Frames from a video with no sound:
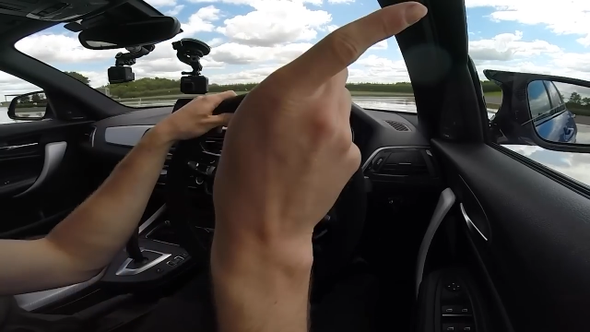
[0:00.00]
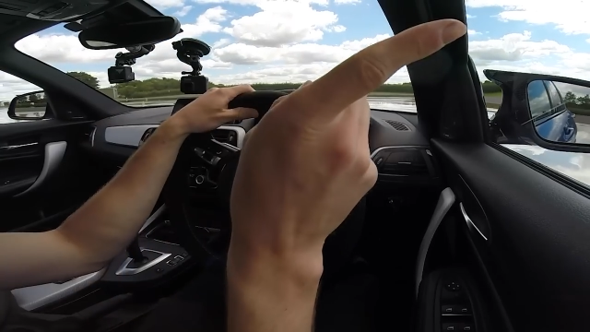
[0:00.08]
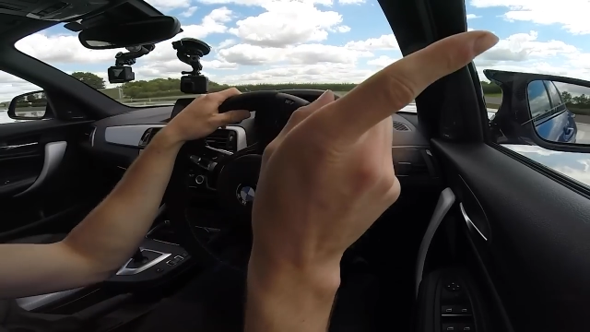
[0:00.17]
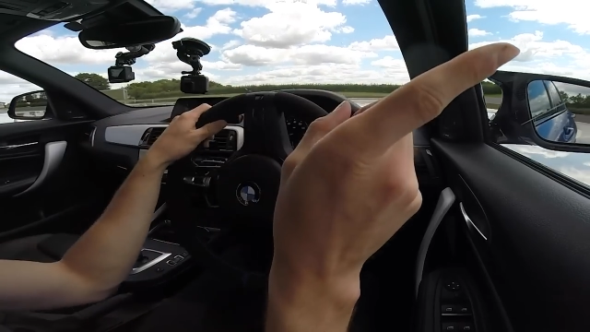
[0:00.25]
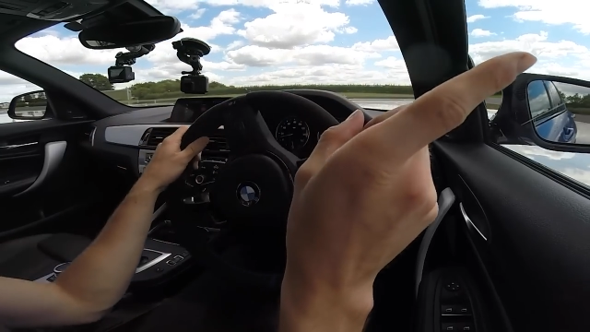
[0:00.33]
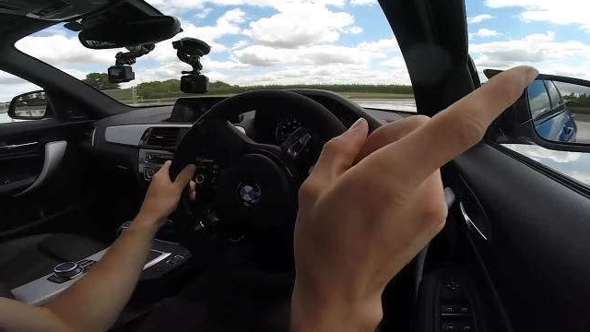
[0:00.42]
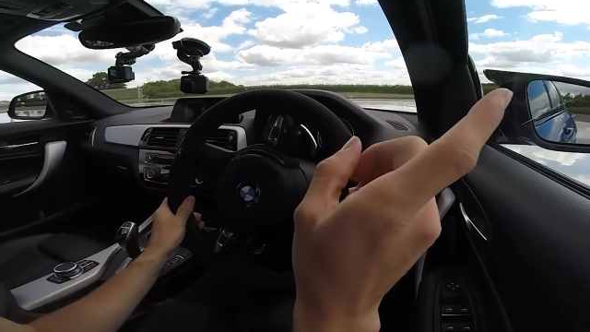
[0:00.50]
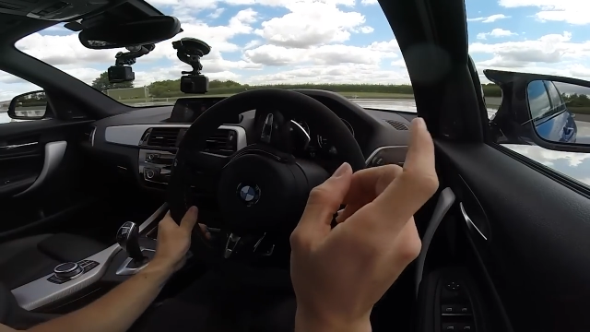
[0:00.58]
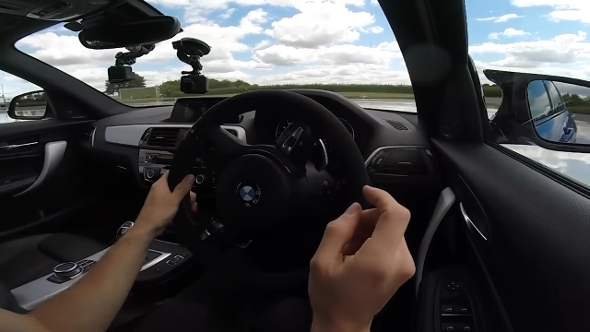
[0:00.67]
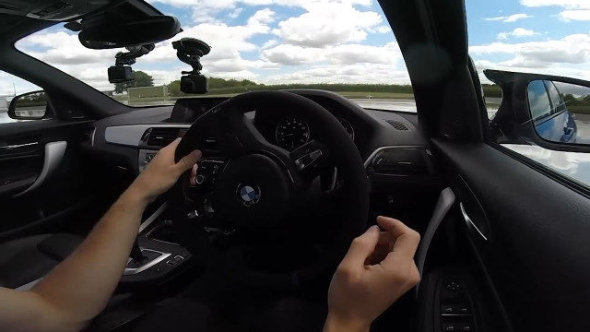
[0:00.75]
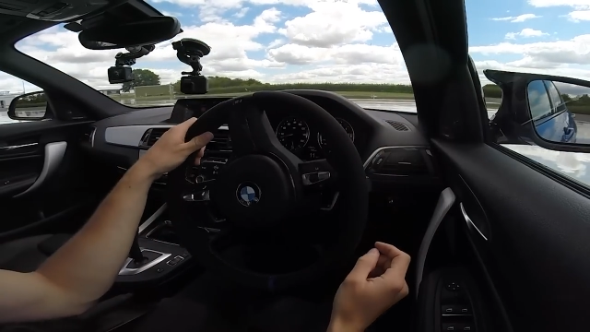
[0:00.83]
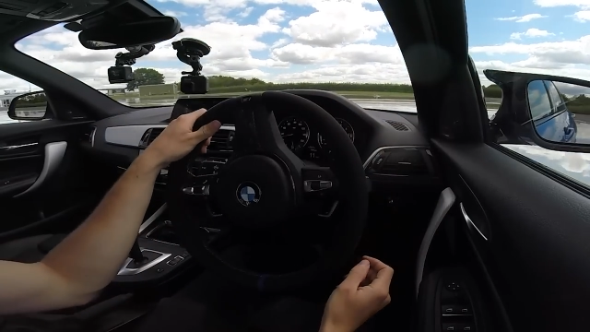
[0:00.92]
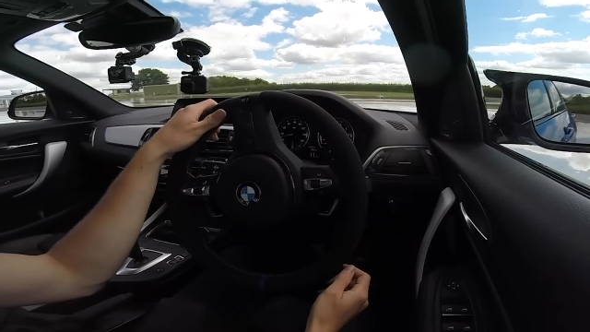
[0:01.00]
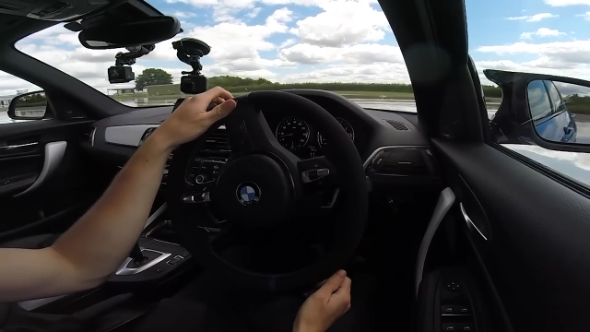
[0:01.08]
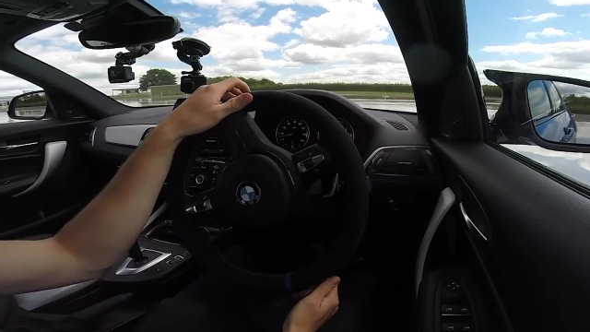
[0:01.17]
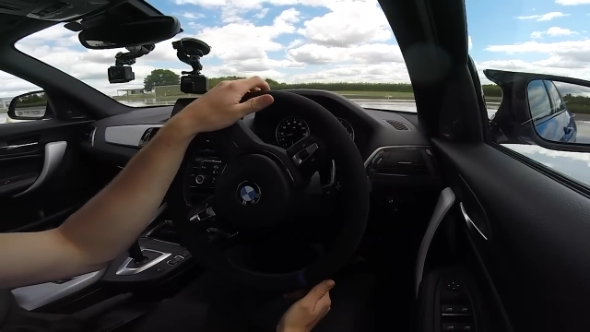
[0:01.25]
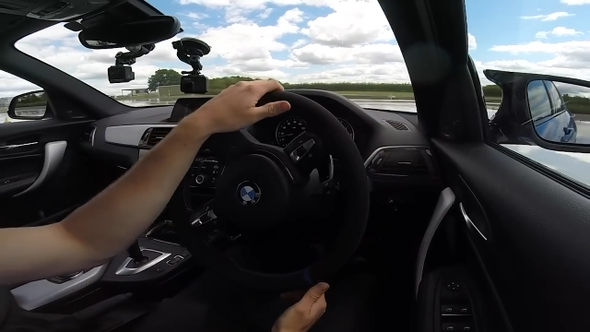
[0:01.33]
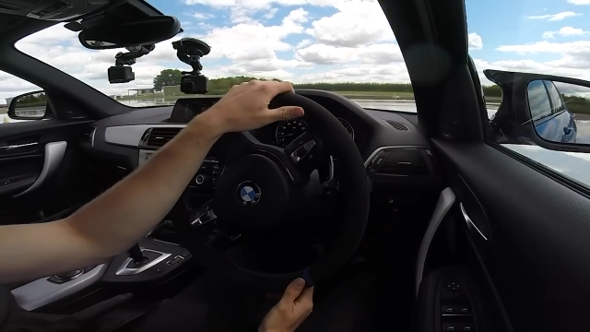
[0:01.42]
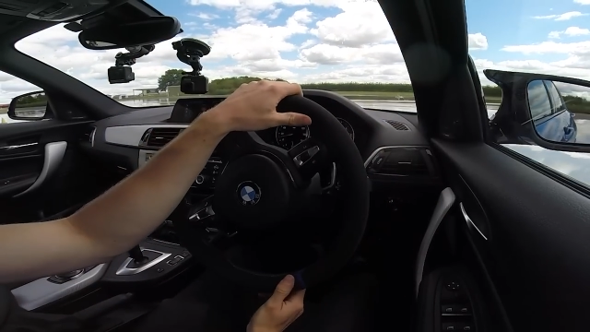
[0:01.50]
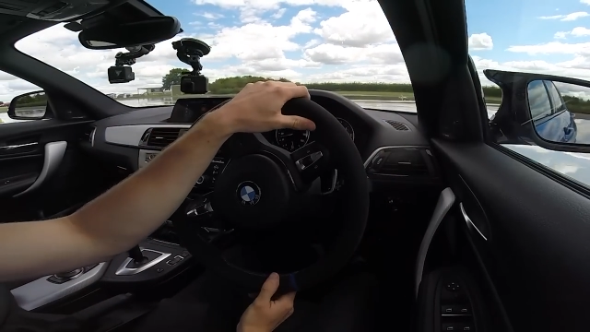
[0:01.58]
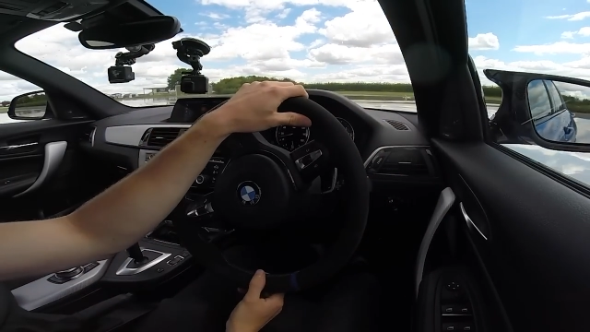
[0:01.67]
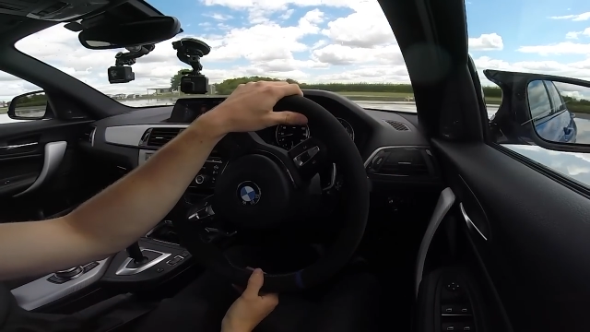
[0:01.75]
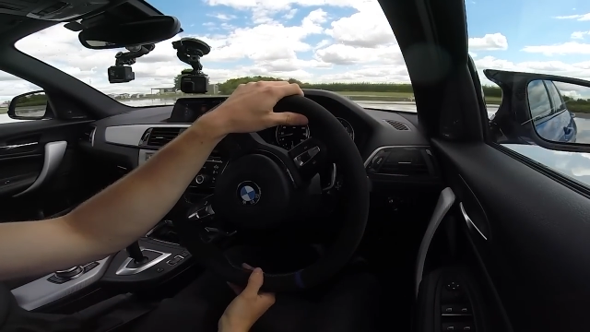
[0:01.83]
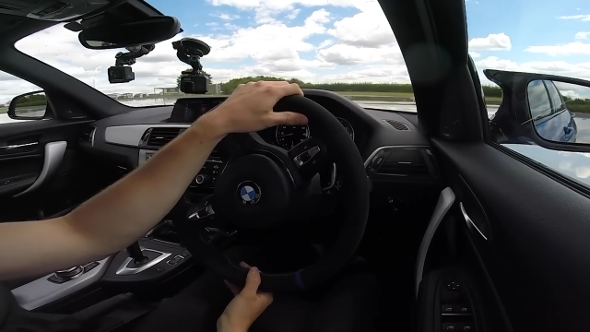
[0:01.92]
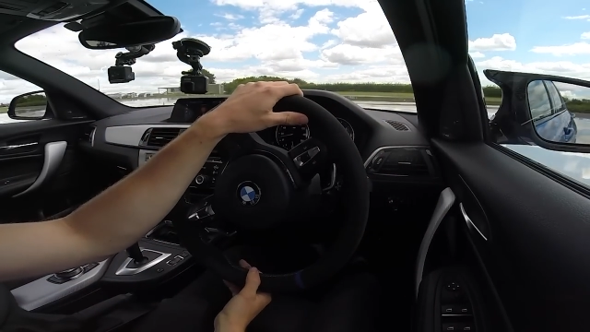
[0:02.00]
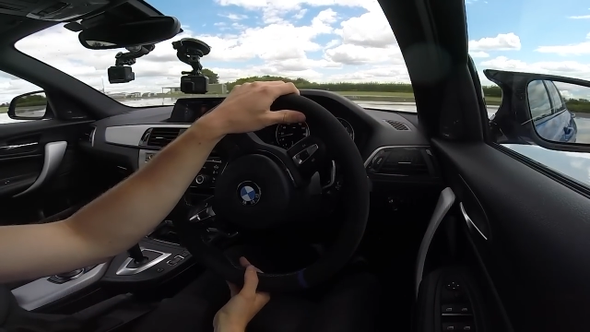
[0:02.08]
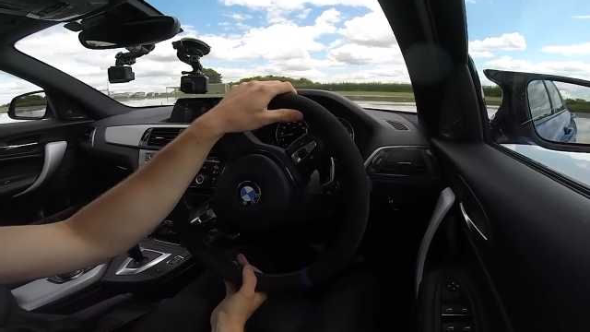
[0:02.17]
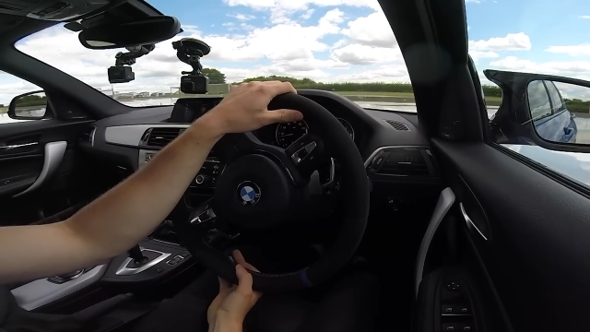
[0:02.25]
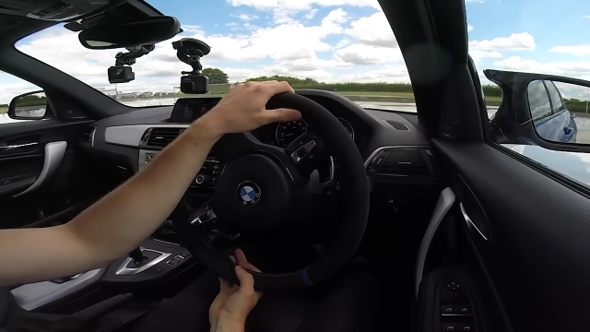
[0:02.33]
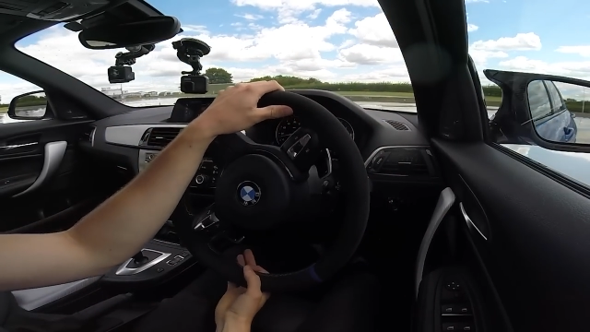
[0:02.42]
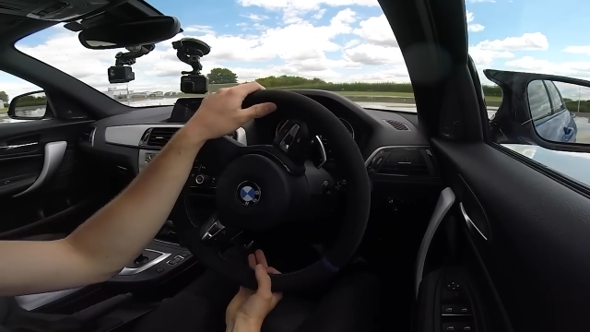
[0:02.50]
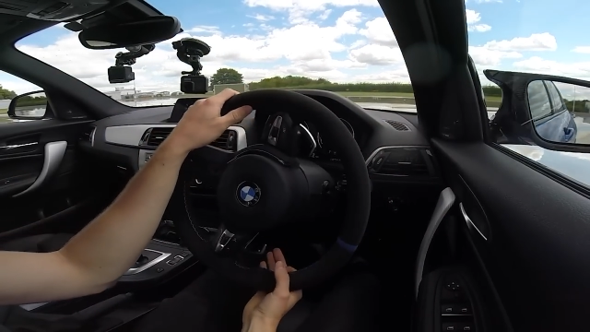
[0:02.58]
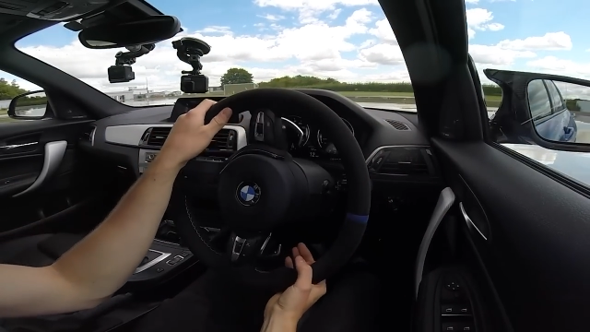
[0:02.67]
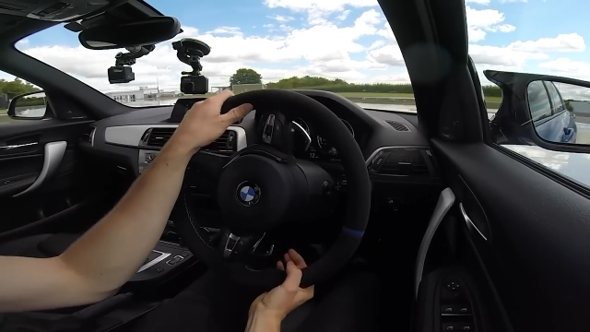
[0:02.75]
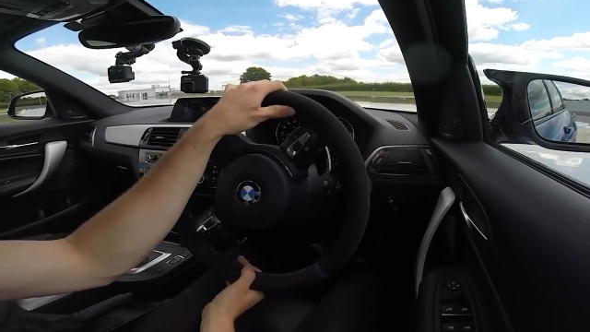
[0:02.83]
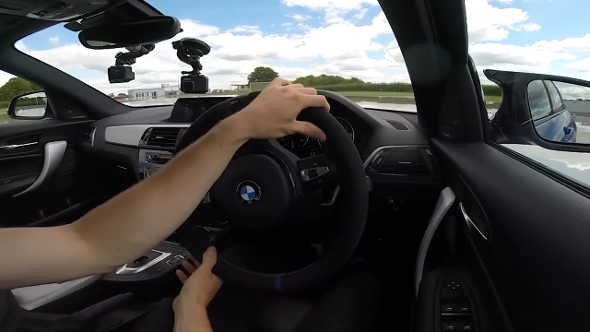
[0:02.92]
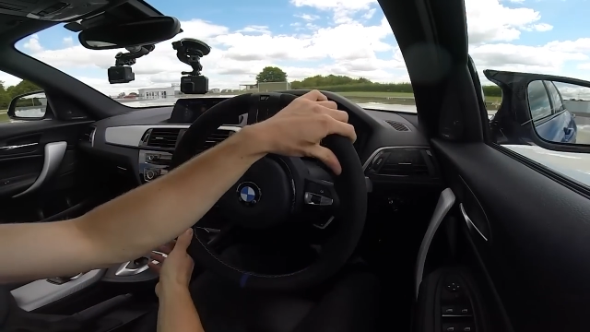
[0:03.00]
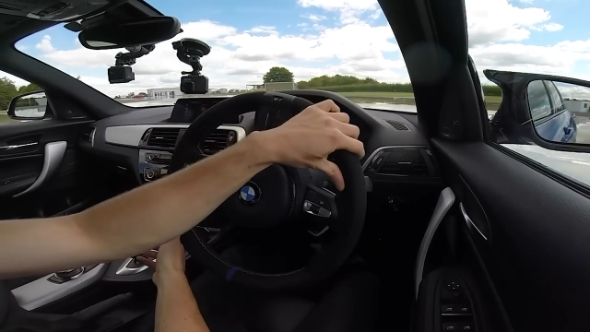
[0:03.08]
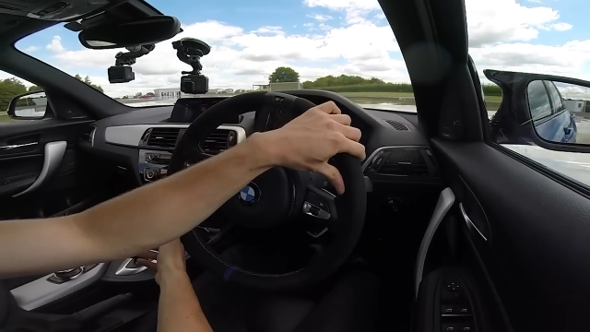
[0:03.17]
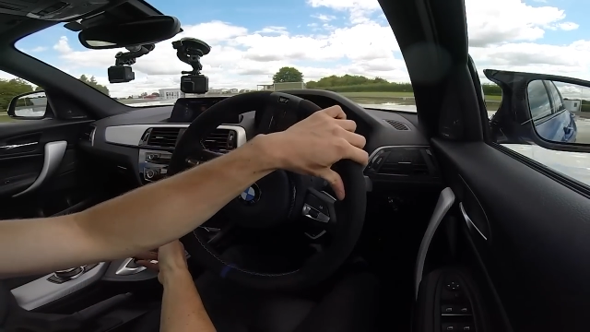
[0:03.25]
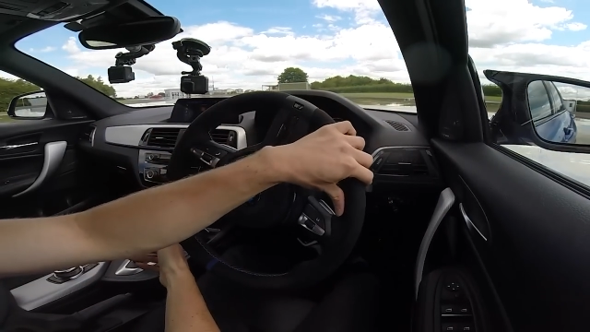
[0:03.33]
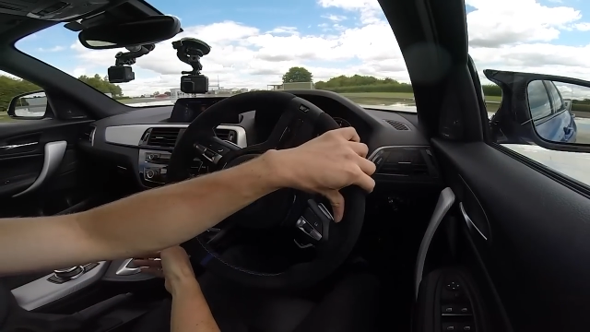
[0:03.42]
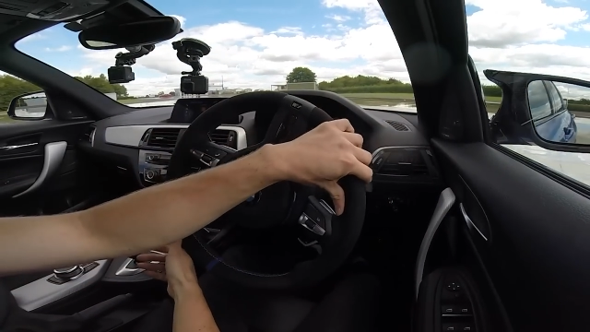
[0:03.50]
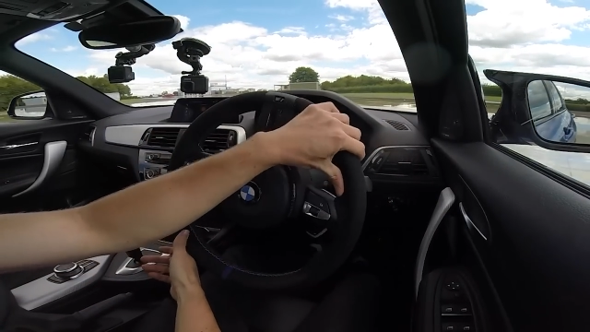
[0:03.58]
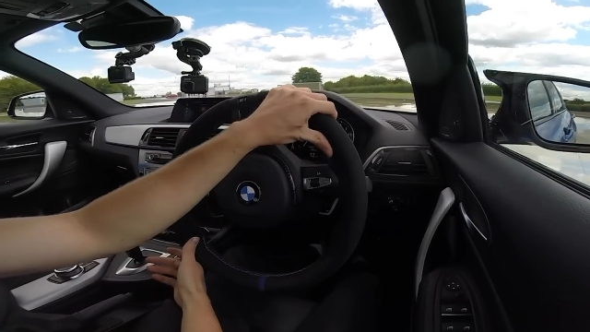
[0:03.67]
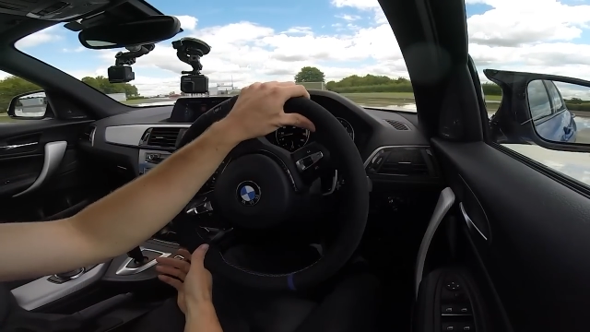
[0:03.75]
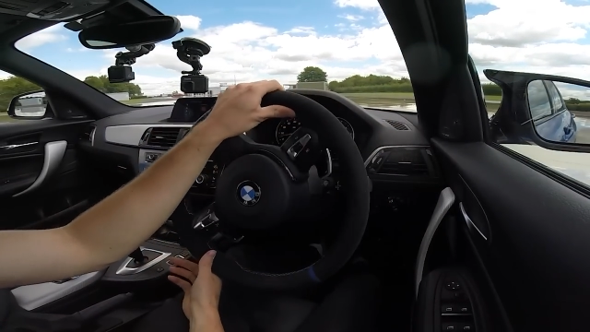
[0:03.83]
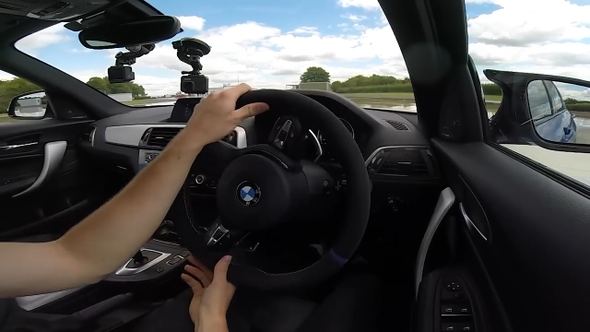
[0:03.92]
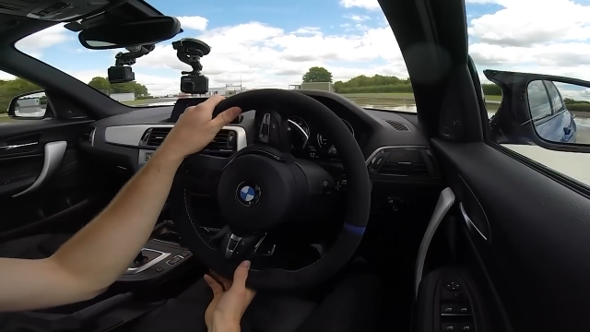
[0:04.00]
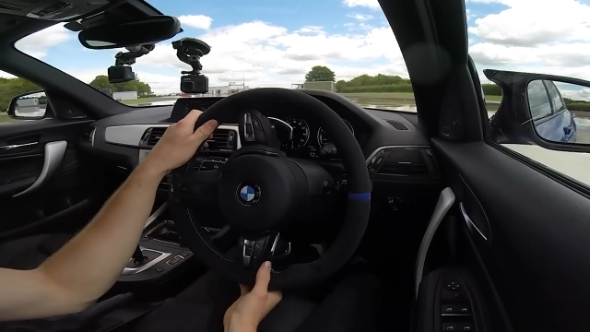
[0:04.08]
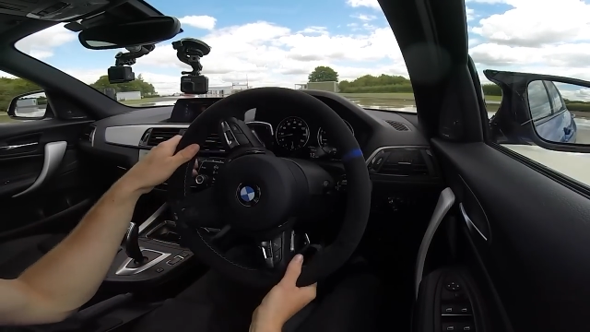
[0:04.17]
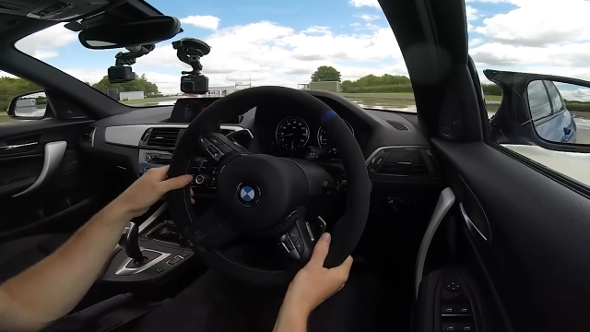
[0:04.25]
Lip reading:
(no speaker visible)